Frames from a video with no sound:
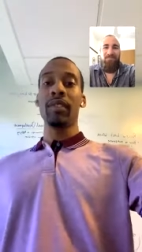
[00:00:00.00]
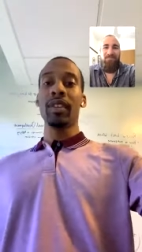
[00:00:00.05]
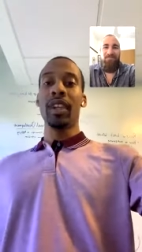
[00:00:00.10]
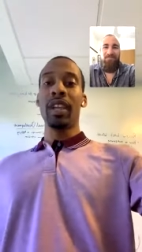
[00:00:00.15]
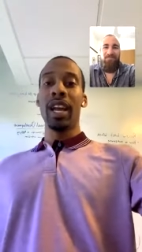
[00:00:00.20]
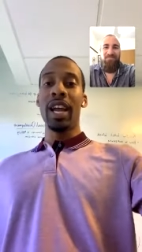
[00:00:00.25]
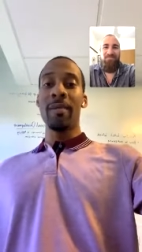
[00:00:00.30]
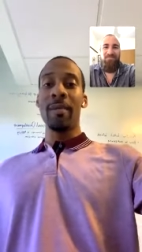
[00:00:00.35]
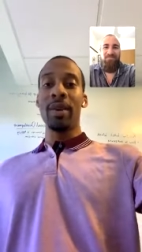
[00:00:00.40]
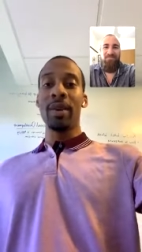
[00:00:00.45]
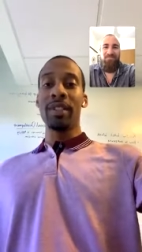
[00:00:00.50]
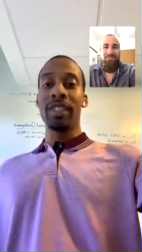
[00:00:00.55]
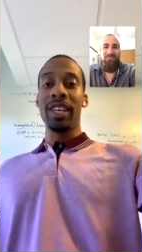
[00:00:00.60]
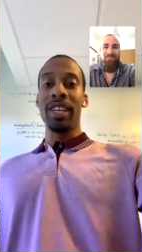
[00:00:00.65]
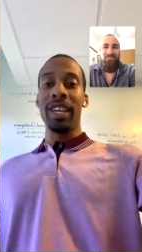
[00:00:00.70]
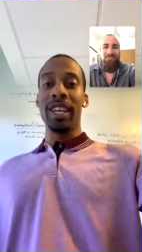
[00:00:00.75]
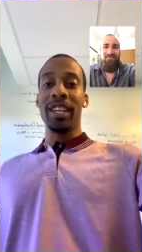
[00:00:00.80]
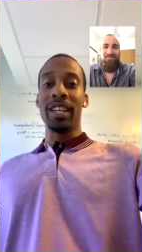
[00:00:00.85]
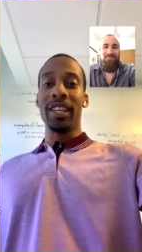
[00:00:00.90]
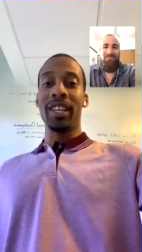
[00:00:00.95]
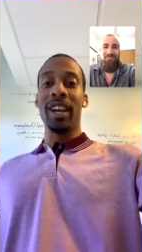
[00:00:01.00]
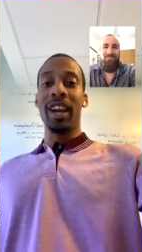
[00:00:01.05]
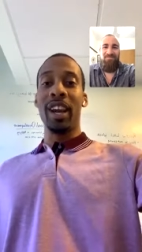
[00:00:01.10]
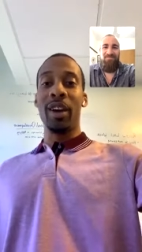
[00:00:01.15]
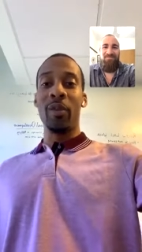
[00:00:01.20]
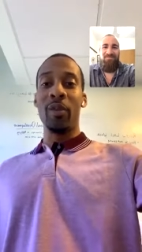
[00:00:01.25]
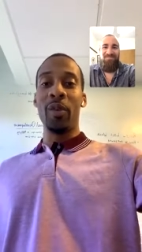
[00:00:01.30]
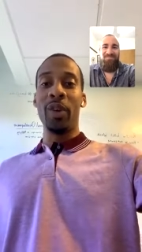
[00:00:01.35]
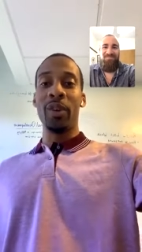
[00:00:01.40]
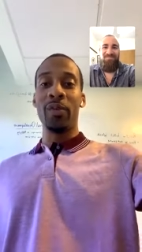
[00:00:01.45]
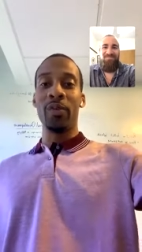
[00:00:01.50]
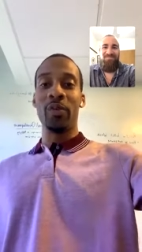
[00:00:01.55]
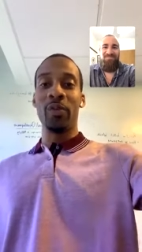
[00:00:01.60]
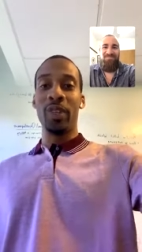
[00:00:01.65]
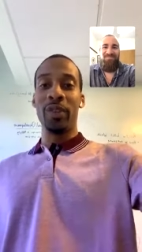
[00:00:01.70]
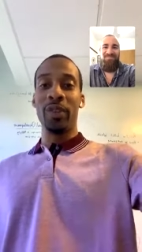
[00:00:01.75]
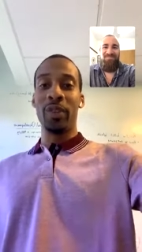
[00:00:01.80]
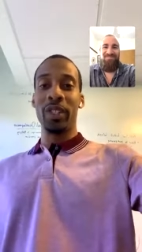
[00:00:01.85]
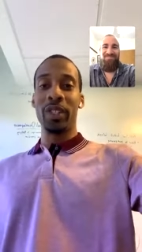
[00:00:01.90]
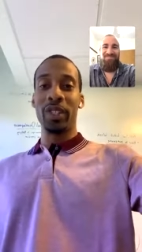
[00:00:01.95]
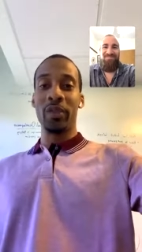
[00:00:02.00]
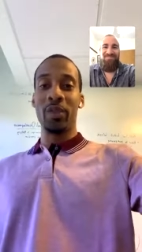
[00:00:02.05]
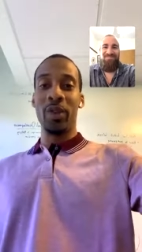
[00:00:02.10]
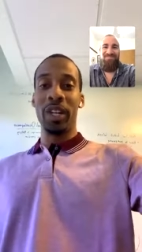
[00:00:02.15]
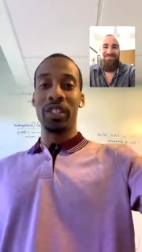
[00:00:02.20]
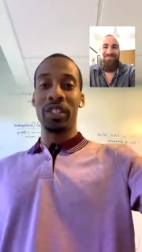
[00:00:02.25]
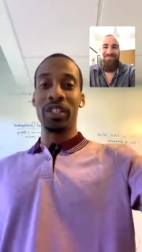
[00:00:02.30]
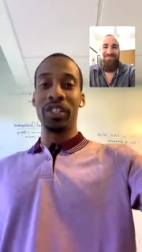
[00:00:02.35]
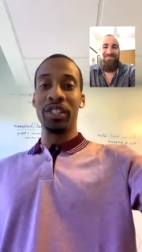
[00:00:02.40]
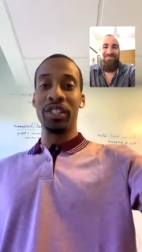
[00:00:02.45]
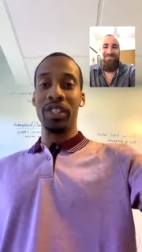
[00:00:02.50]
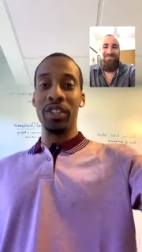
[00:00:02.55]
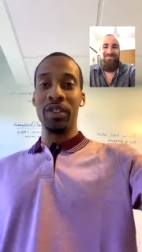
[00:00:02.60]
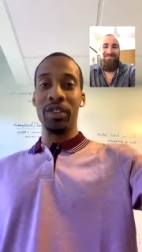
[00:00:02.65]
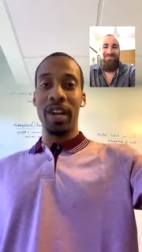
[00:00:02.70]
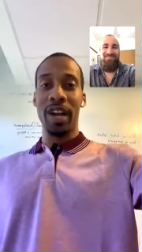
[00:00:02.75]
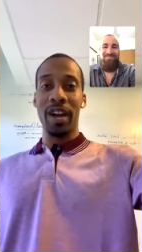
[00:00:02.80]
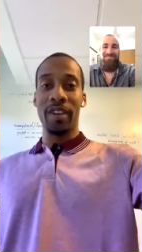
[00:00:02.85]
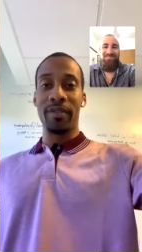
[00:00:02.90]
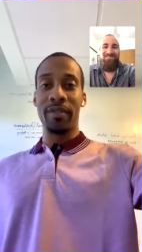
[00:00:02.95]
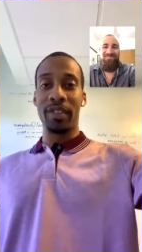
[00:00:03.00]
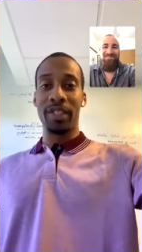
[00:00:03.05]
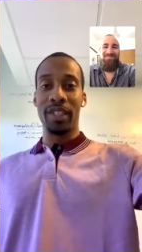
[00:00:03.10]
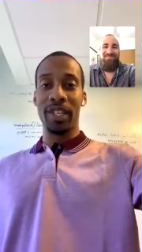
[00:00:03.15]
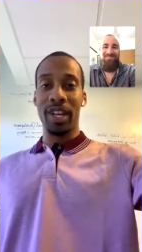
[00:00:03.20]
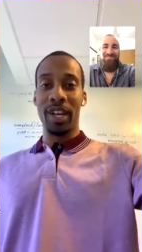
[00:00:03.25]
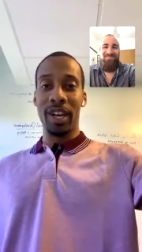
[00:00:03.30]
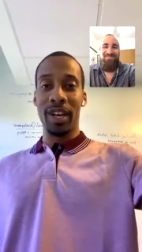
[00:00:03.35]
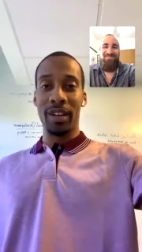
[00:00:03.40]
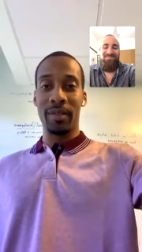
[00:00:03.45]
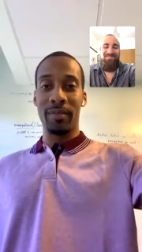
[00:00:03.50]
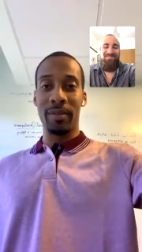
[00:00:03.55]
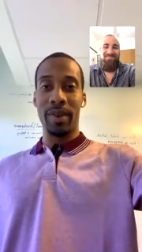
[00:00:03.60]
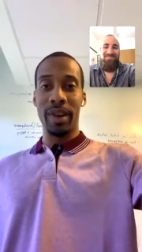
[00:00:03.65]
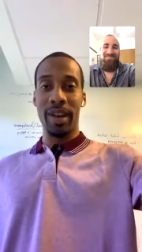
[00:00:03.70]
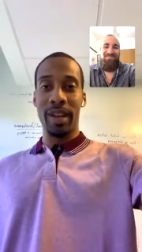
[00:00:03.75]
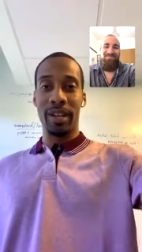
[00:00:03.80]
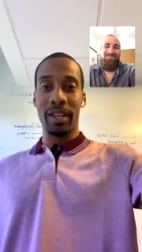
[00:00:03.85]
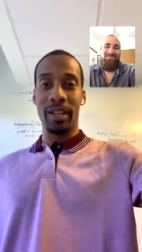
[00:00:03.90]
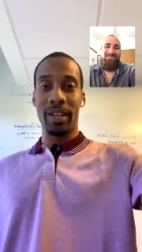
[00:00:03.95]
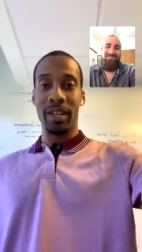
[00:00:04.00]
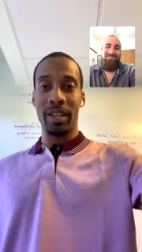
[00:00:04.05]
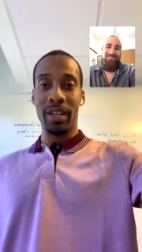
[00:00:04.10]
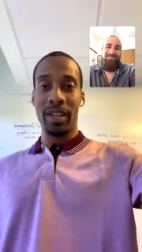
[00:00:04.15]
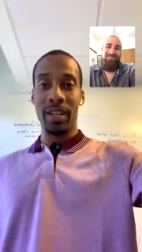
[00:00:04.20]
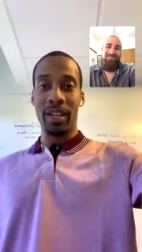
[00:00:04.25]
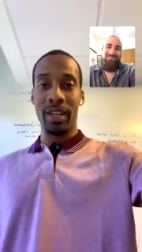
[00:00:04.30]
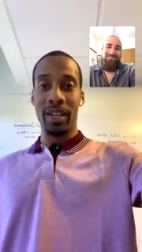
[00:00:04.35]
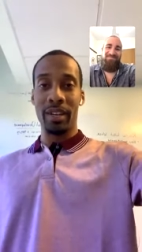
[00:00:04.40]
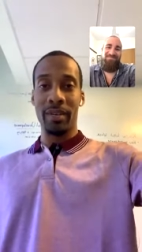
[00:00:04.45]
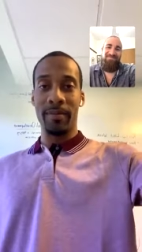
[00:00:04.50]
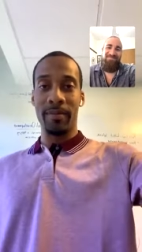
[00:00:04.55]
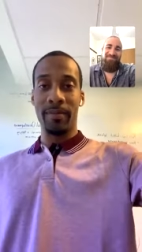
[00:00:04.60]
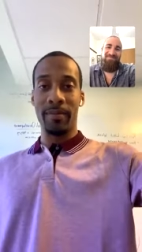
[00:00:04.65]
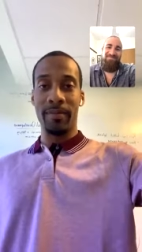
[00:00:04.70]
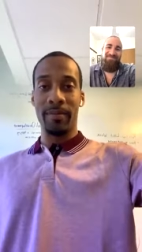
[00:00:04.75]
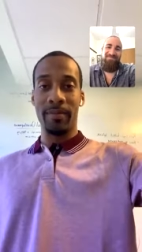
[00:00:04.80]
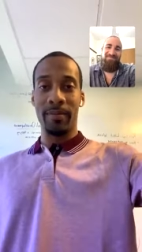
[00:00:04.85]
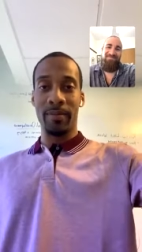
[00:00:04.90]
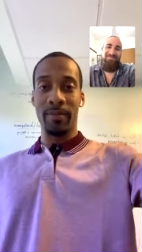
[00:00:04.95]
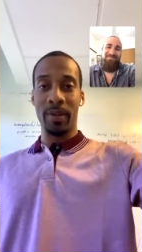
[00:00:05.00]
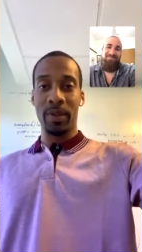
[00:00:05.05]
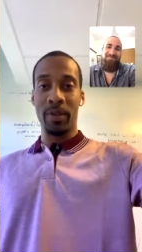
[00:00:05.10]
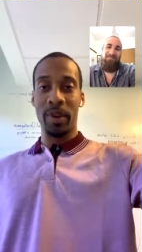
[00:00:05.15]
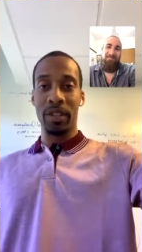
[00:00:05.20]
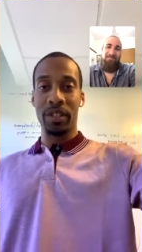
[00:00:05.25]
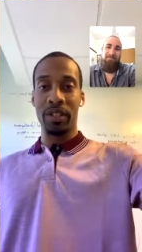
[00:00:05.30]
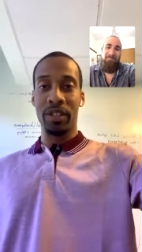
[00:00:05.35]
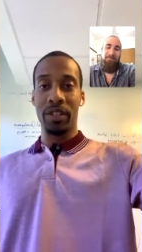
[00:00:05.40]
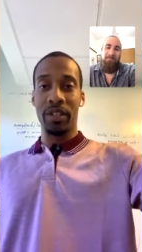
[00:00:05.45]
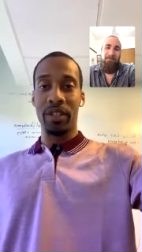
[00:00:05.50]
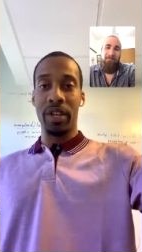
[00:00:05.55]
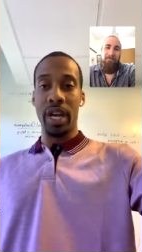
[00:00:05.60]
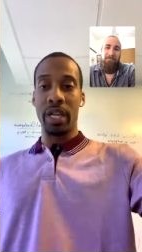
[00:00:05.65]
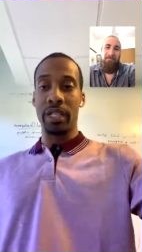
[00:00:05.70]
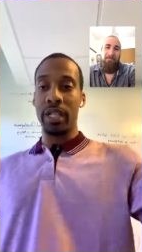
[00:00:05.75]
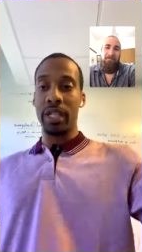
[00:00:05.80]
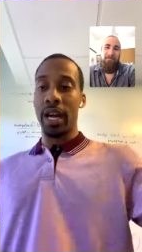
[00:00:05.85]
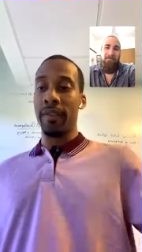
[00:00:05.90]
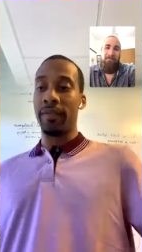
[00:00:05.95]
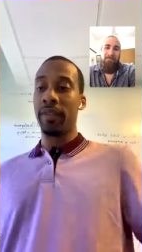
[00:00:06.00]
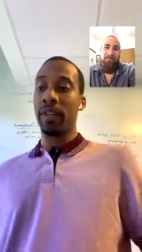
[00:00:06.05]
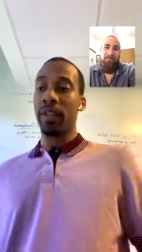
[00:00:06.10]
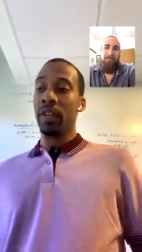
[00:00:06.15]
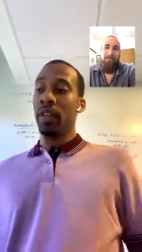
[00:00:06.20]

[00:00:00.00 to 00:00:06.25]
hey, Martine, uh, what, what, what questions do you have for John, Brandon? Um, what questions do you guys have?